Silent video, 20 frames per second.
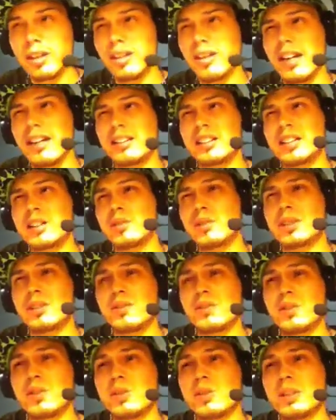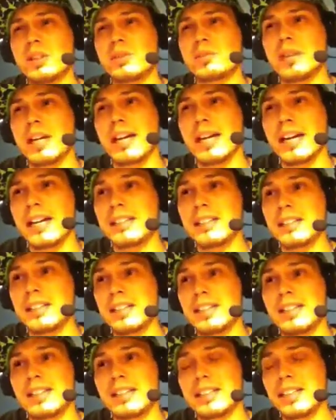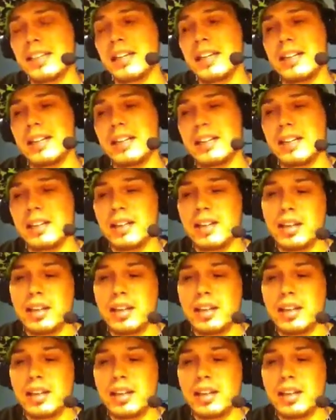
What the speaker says: actually it was a few weeks back. I had to kick a kid